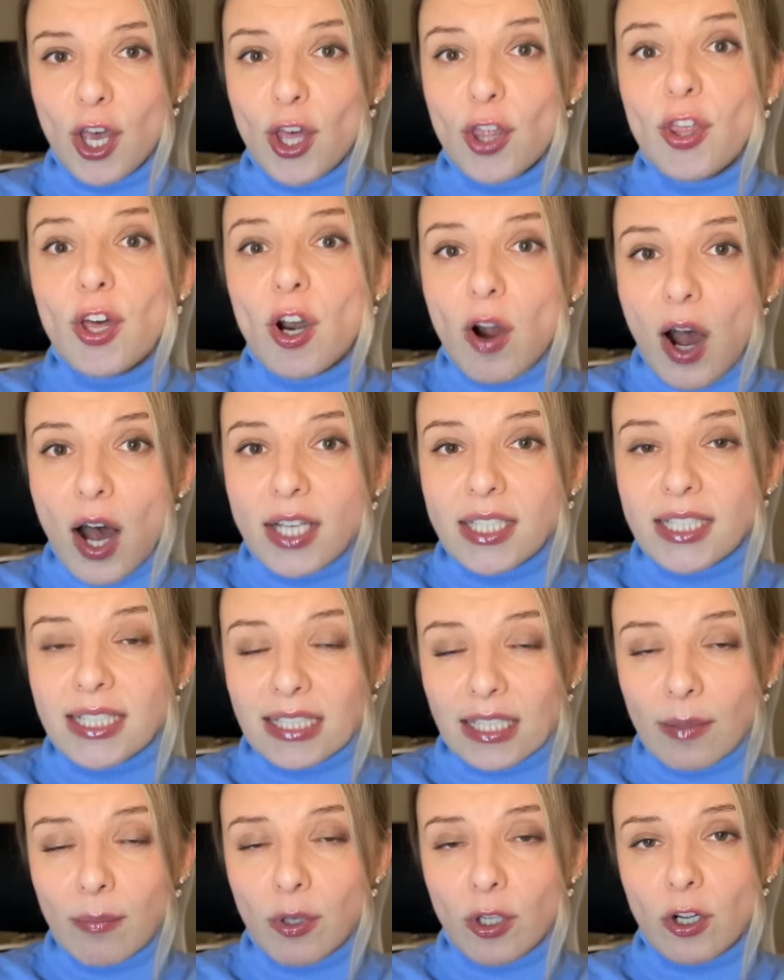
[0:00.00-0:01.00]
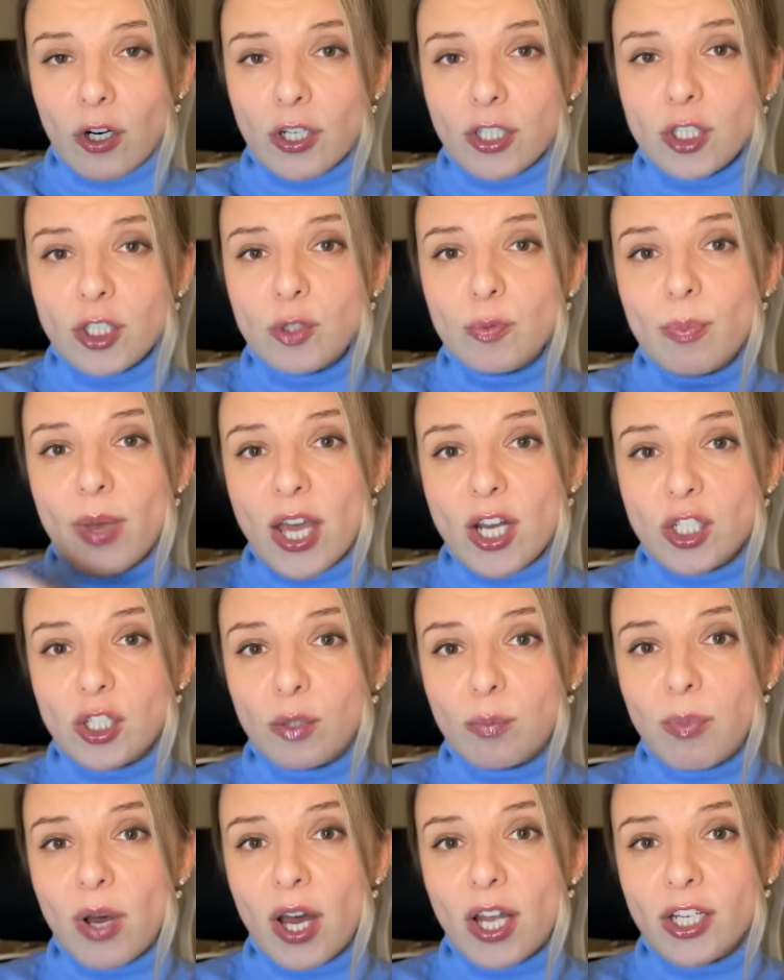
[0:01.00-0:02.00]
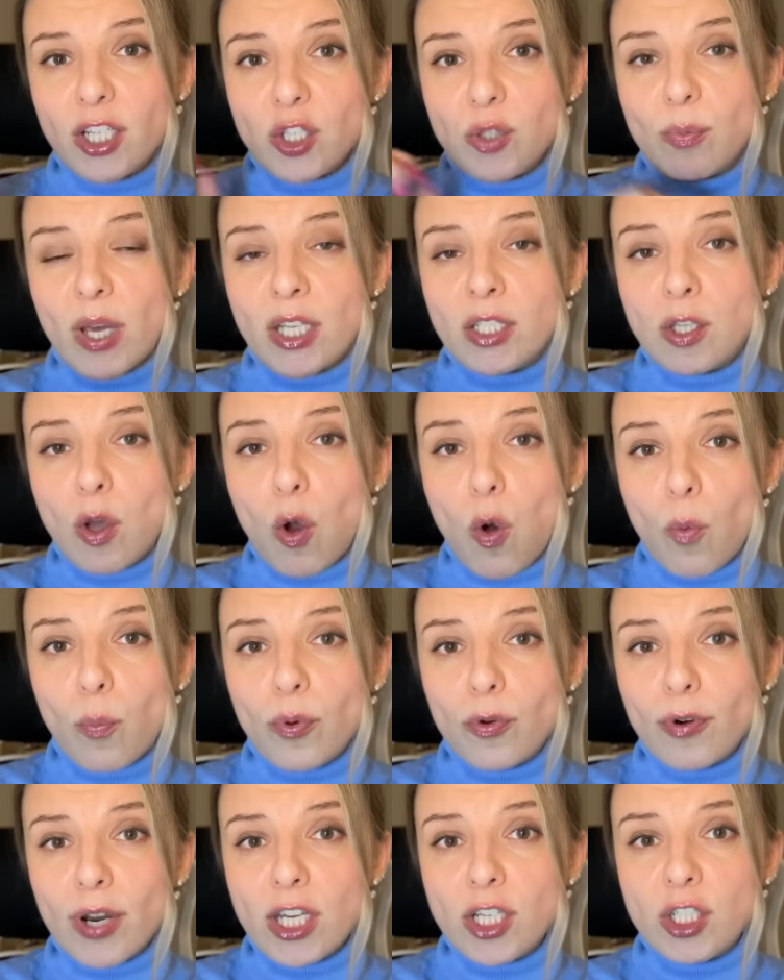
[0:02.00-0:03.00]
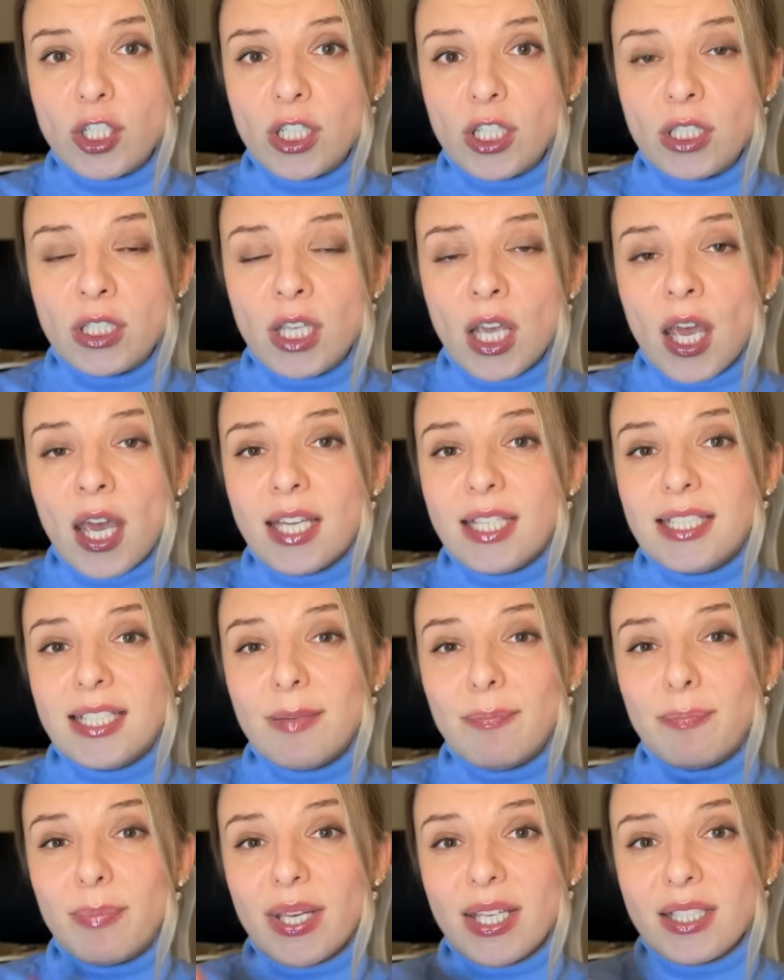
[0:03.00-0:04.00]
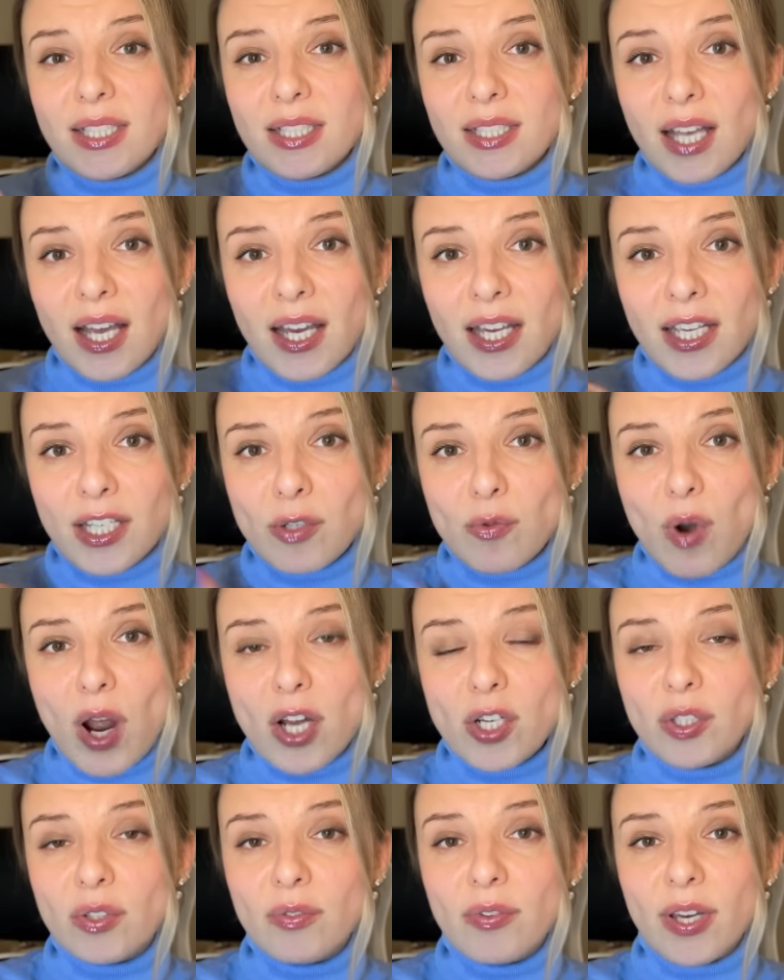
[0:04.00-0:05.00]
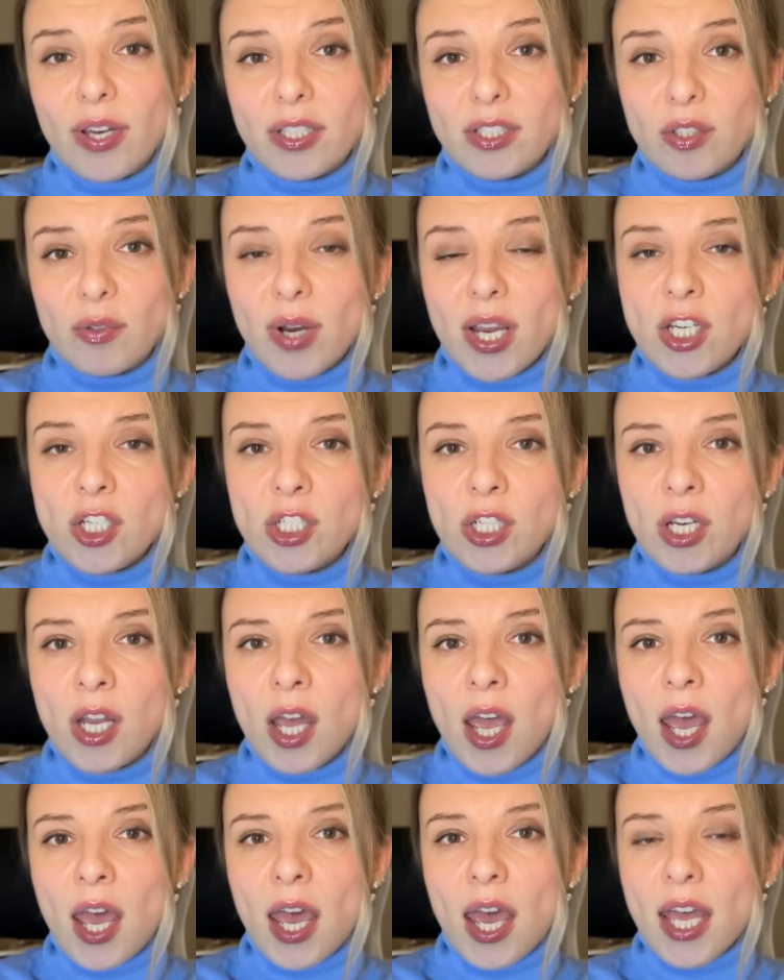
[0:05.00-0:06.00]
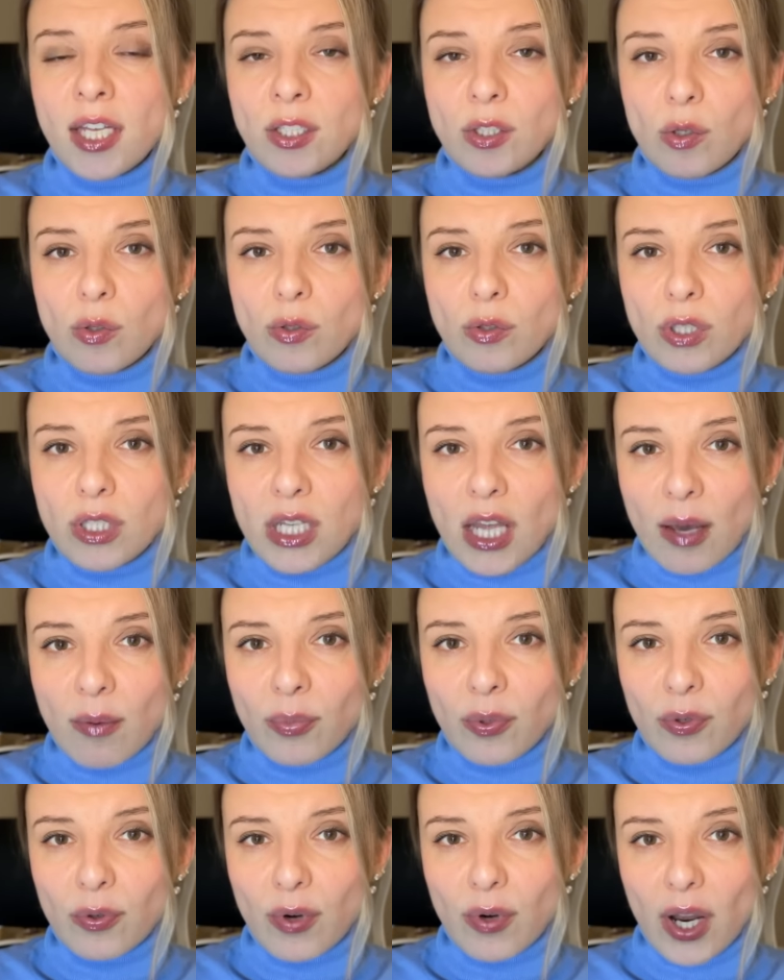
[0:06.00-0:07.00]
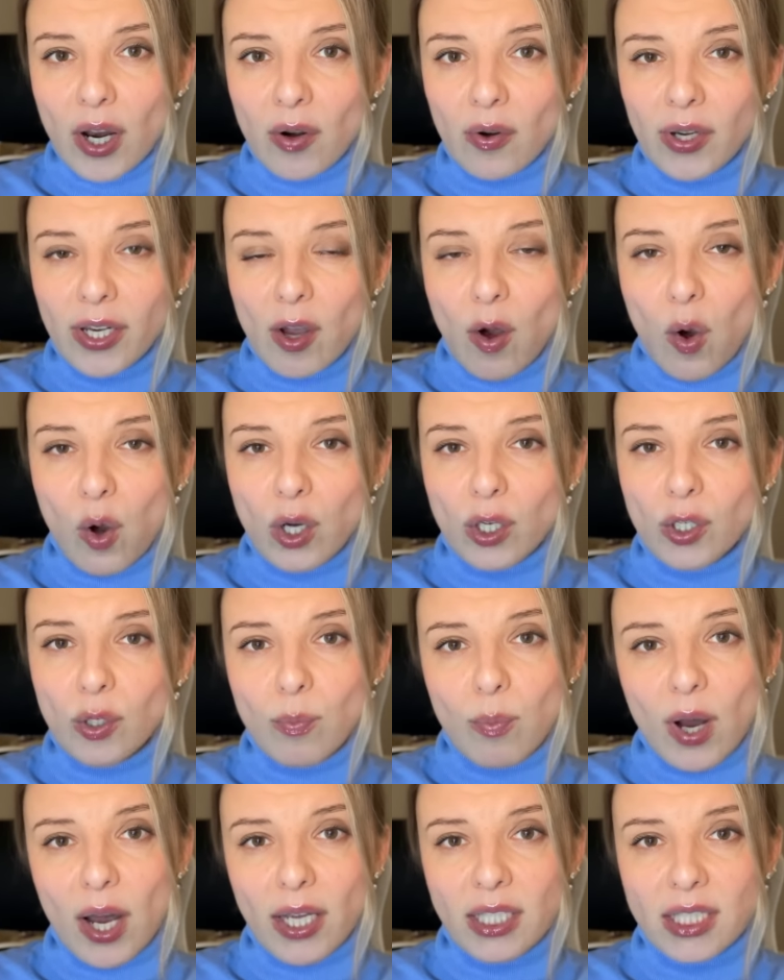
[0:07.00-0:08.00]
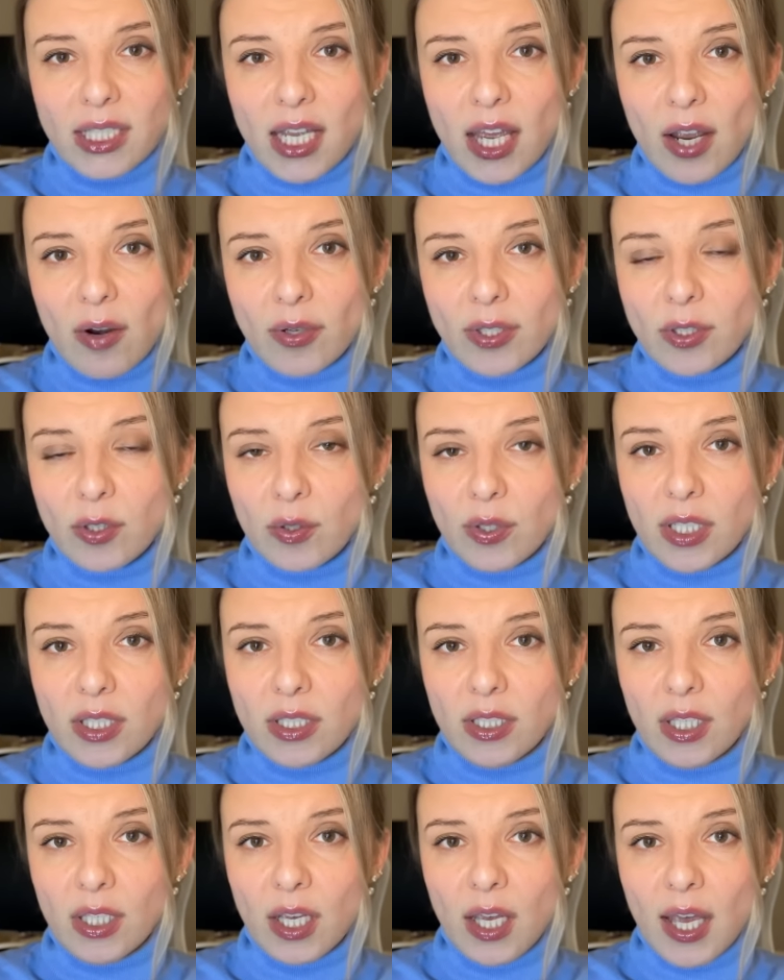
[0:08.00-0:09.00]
There are similar special punishment operations deep inside Russian Federation and on temporarily occupied territories.